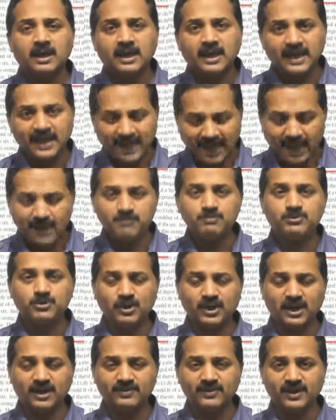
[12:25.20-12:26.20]
came
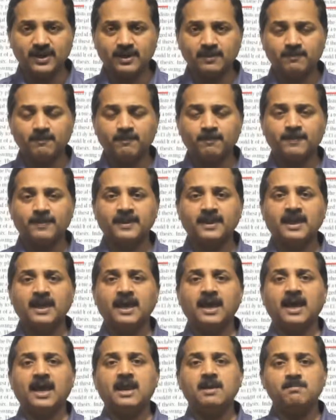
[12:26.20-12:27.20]
together
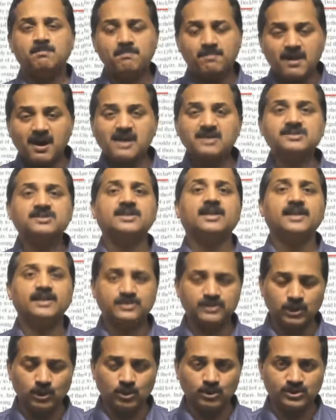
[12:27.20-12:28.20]
and passed a
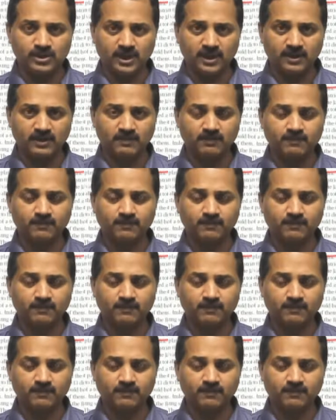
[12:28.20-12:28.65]
resolution